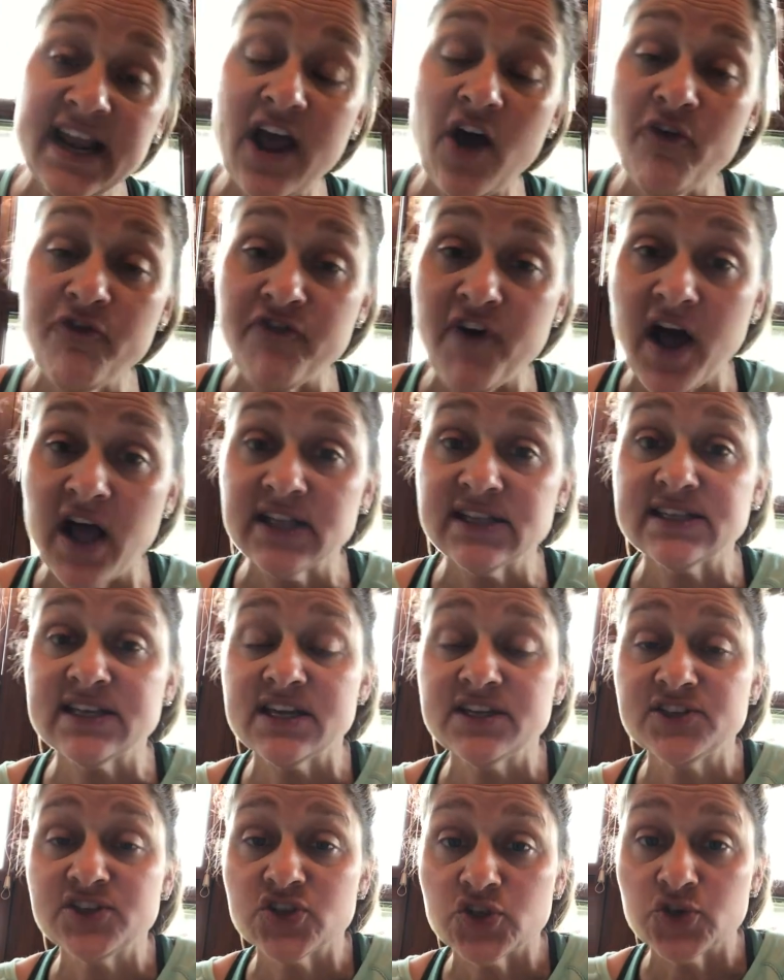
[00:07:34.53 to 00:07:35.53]

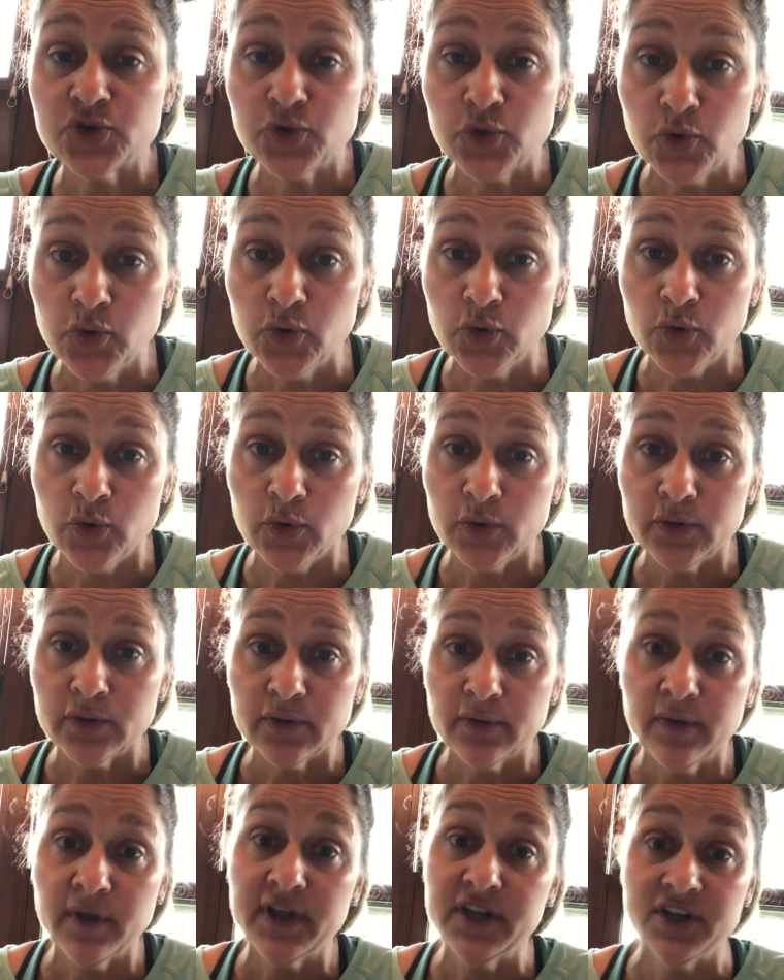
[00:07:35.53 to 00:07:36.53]
Alphonsus School,
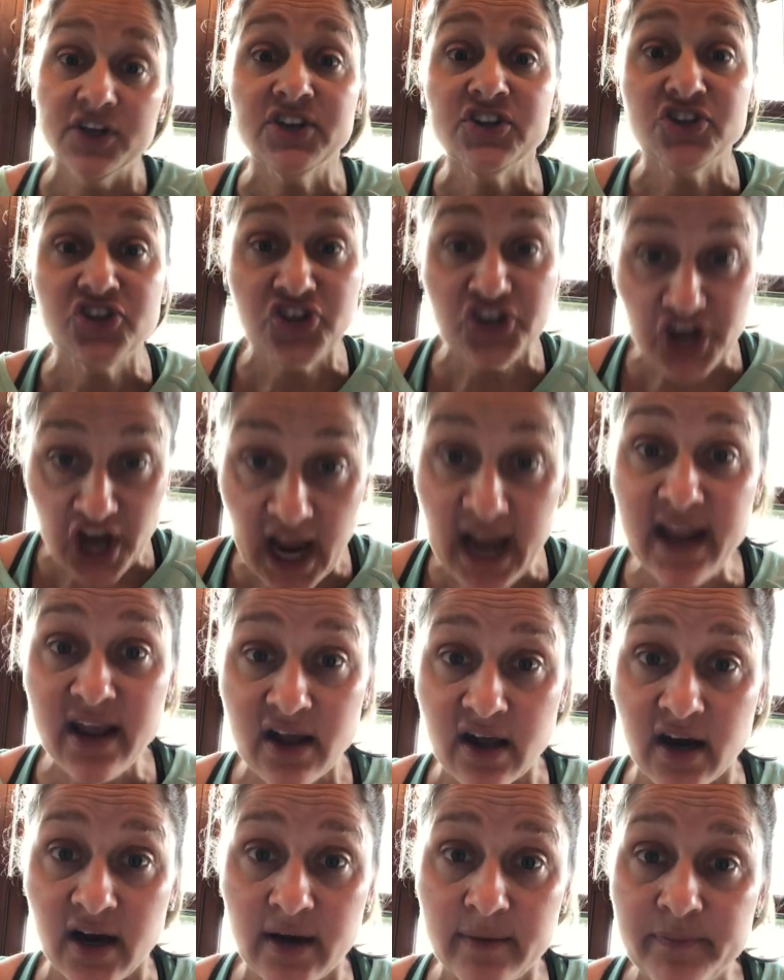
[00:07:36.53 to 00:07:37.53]

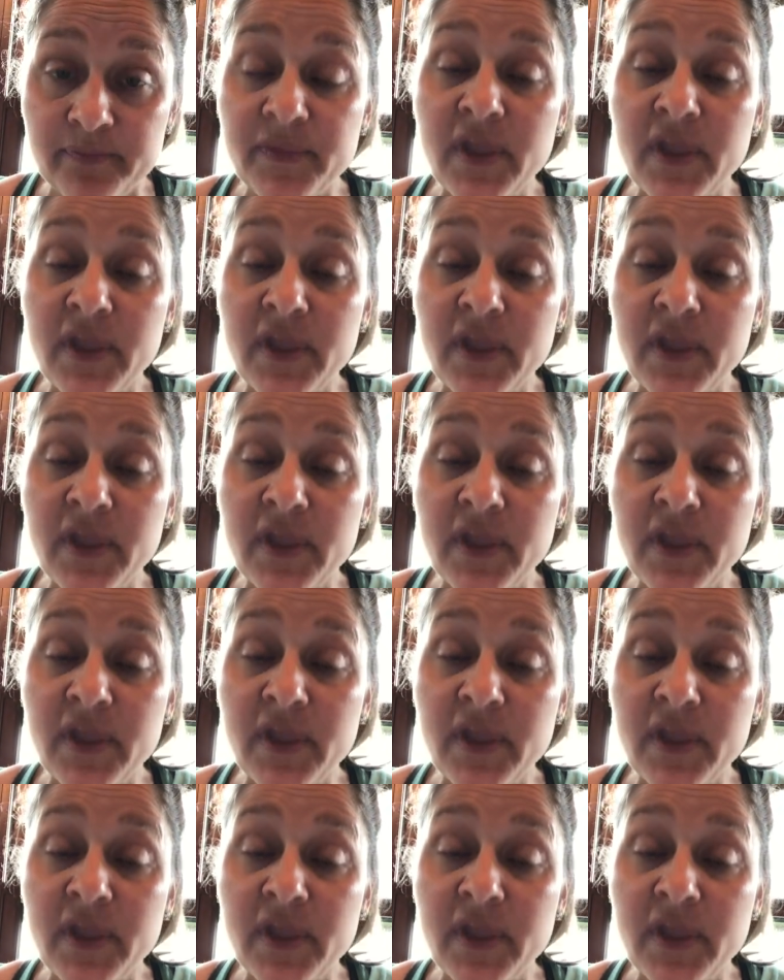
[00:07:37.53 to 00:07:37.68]
Jacob.